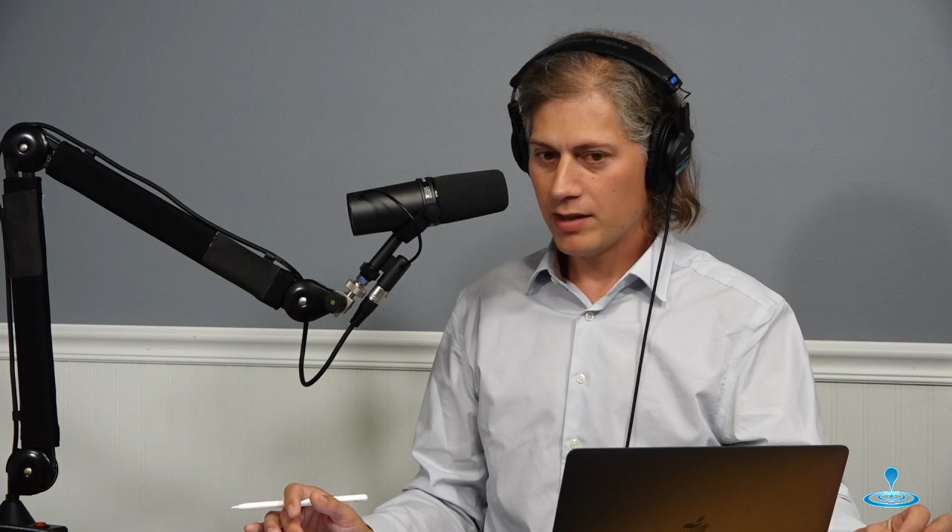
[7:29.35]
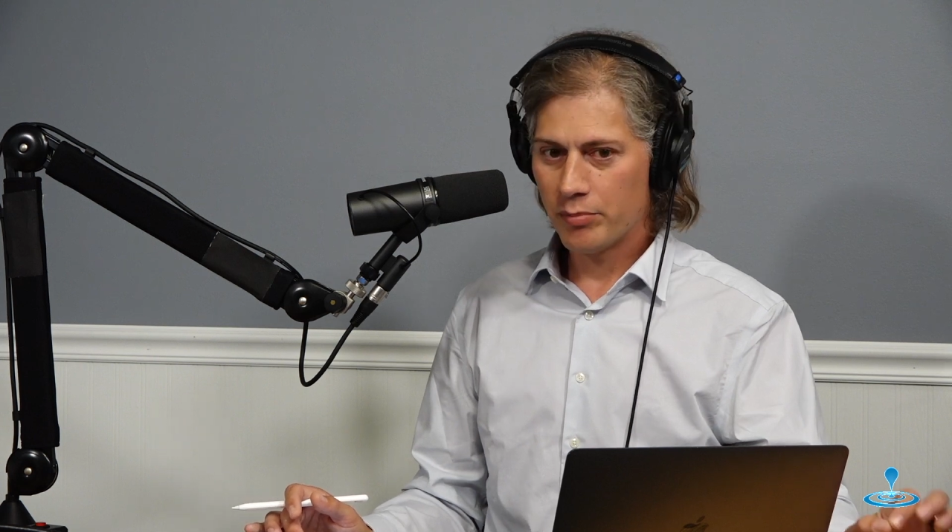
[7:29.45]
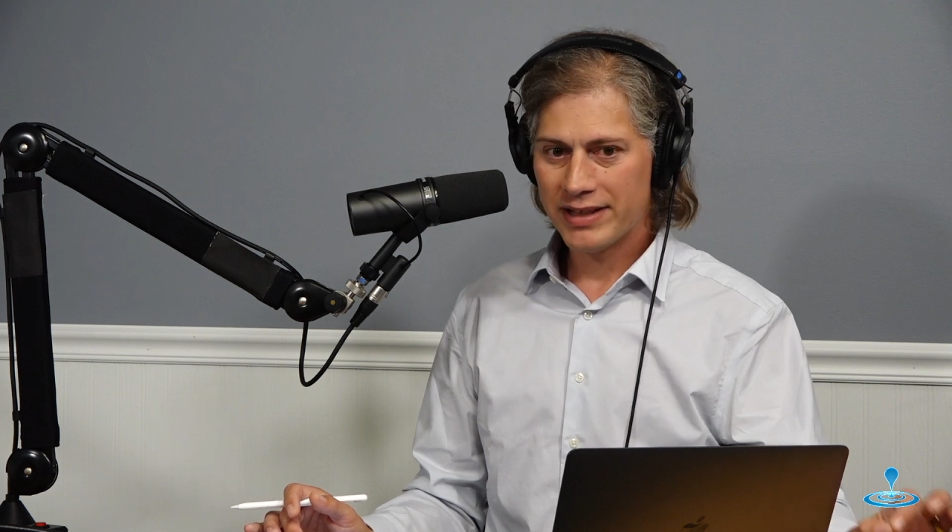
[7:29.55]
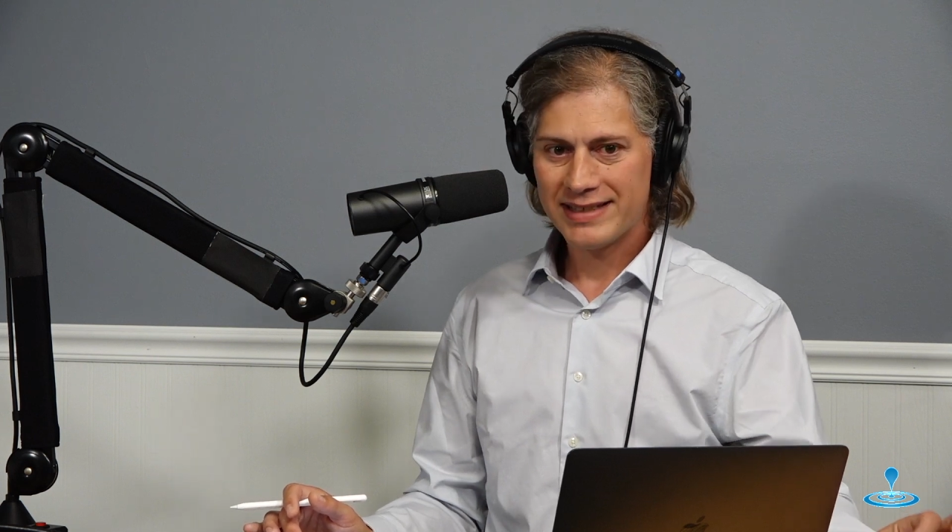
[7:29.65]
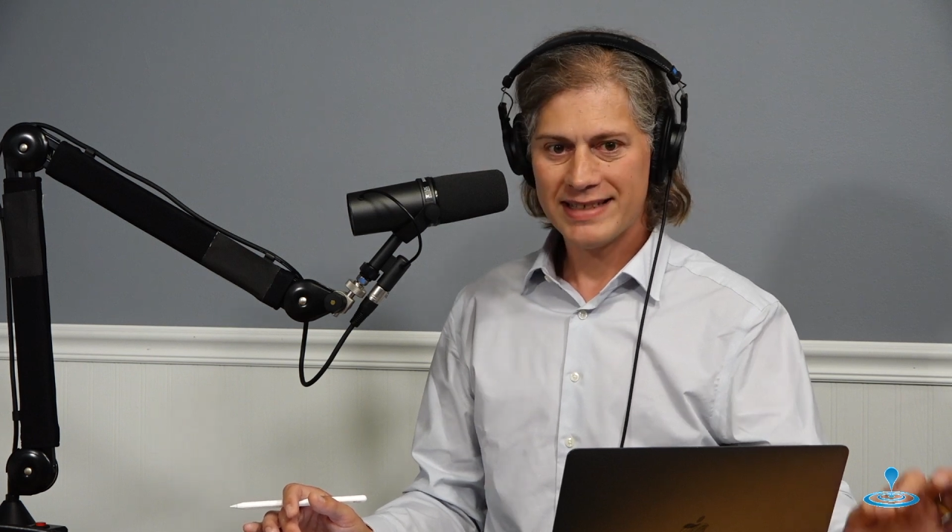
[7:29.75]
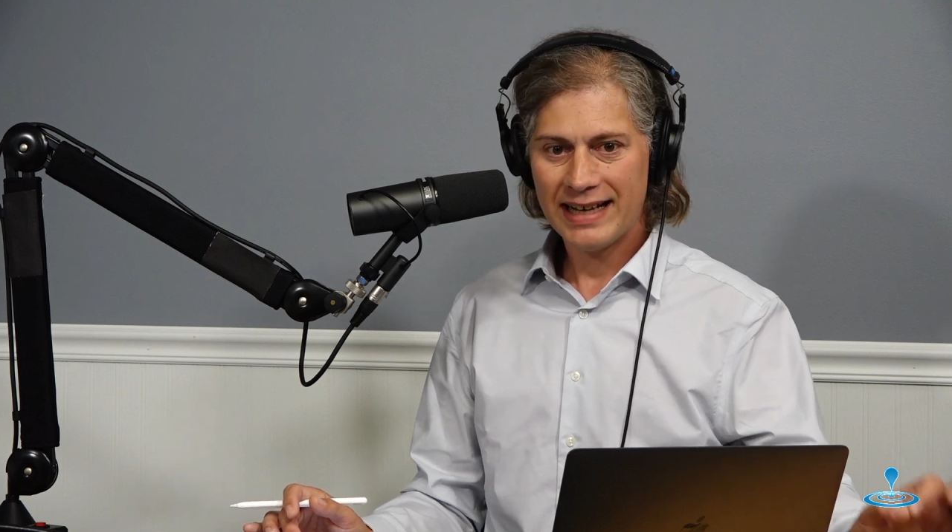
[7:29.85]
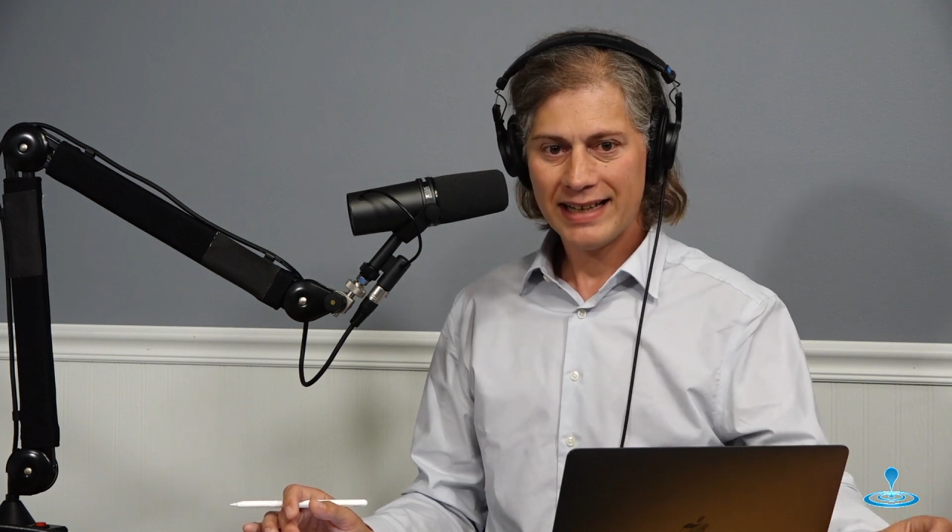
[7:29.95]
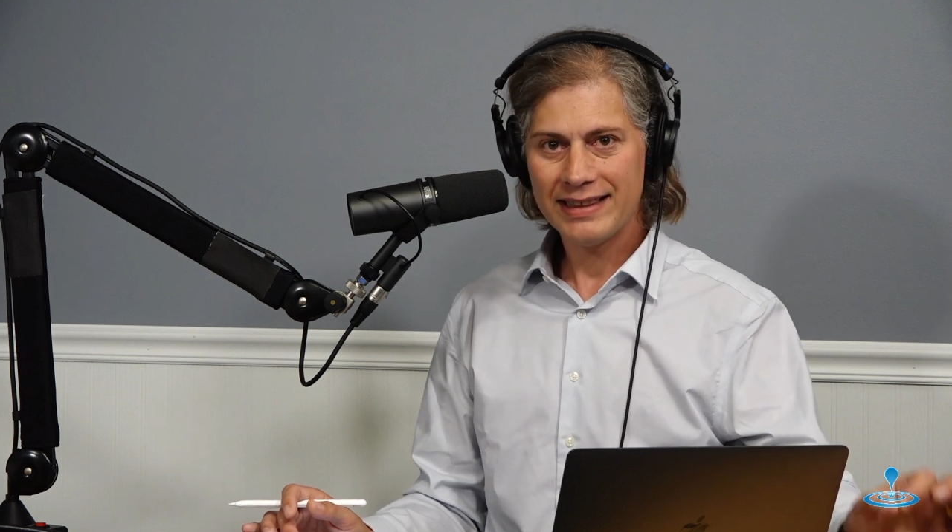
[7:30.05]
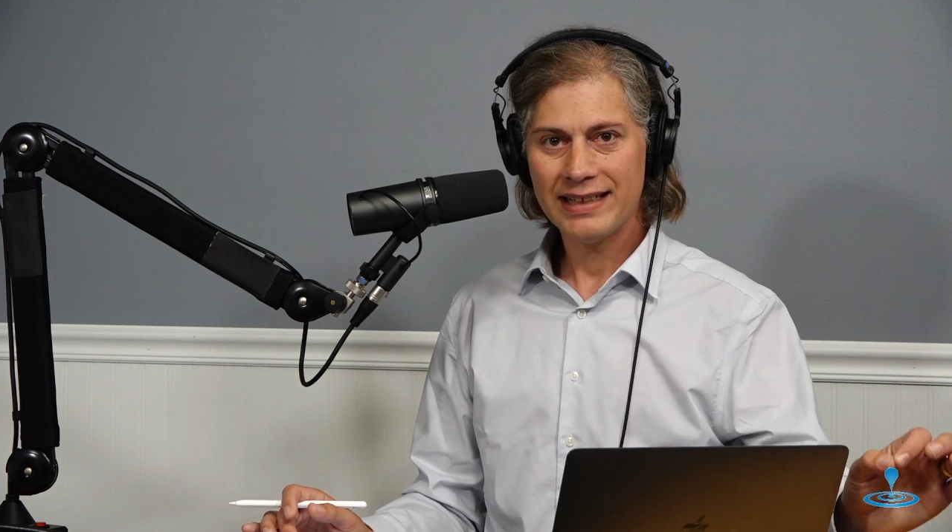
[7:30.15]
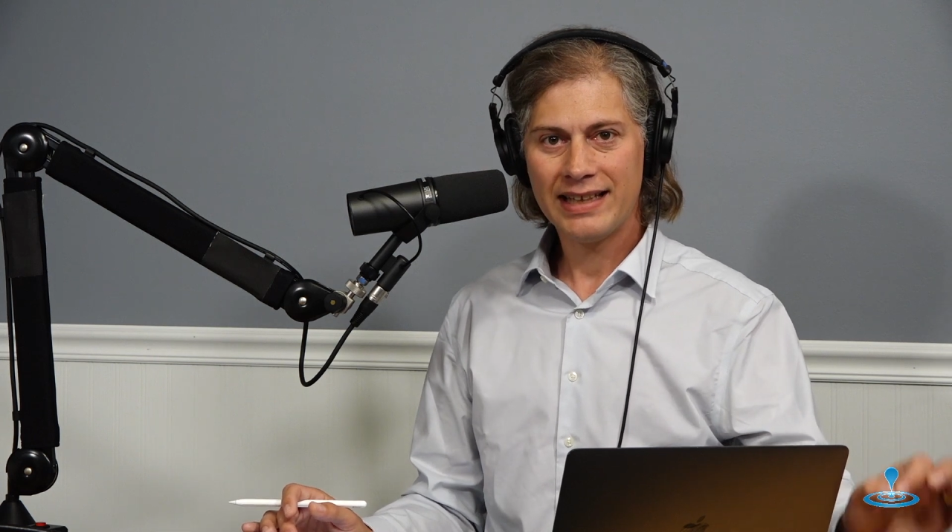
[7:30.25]
But it's
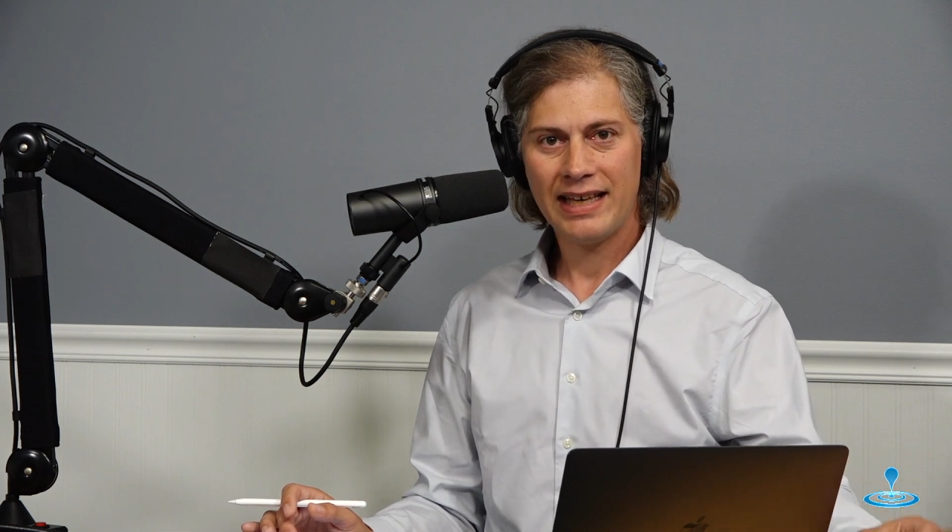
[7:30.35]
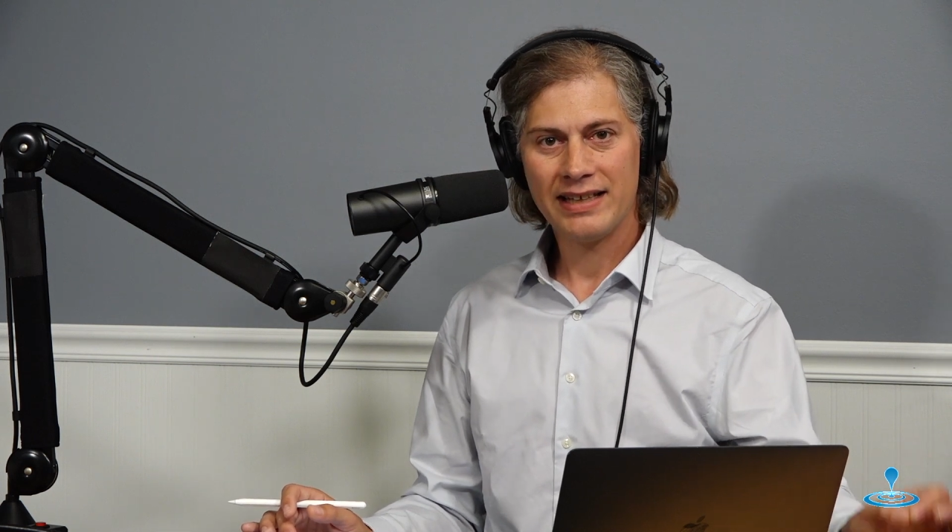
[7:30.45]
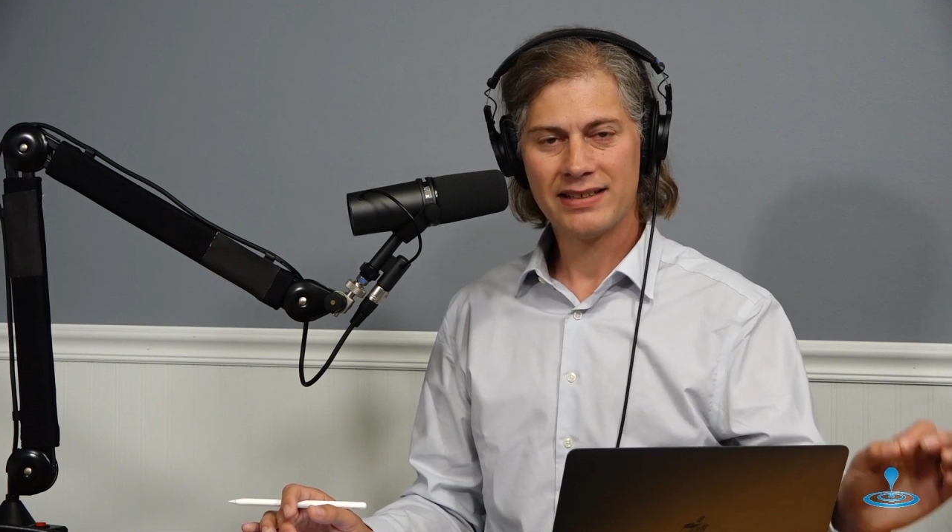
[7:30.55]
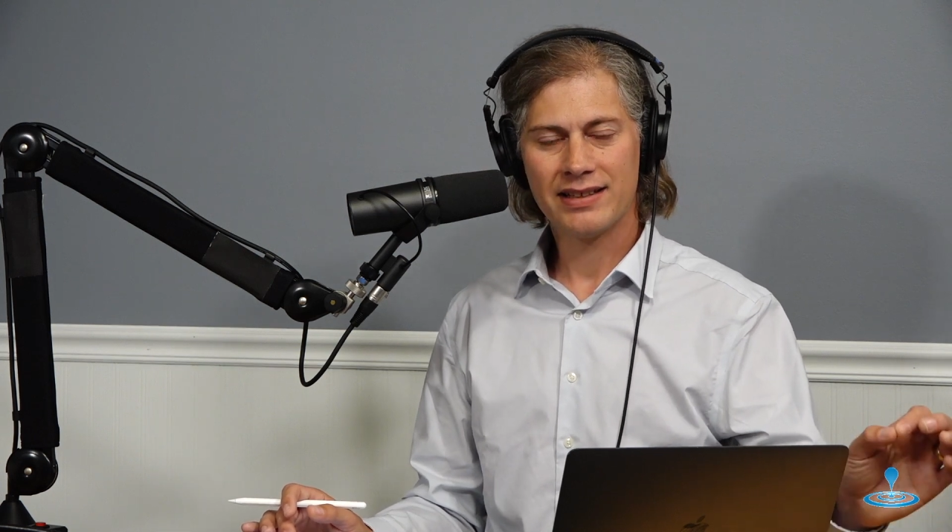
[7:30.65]
not the case